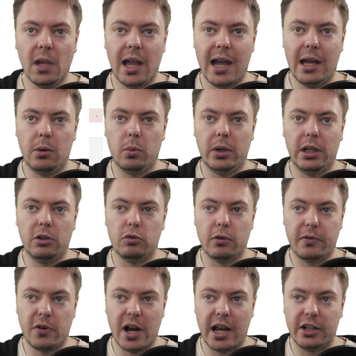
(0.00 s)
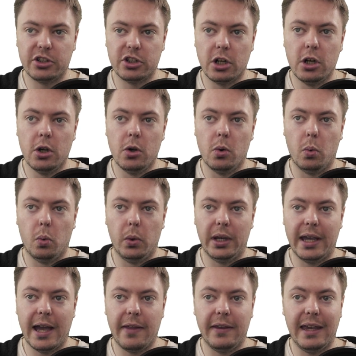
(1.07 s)
and we refresh, we
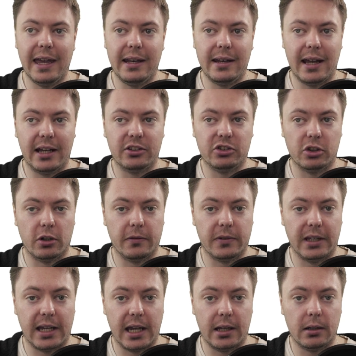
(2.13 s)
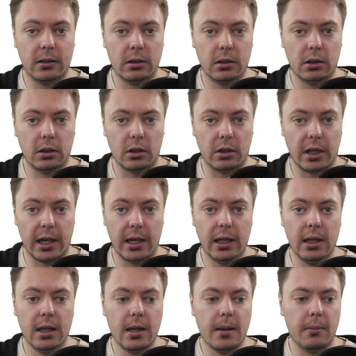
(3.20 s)
get the index served again, okay?
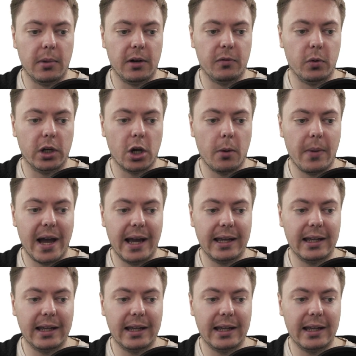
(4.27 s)
But if we go back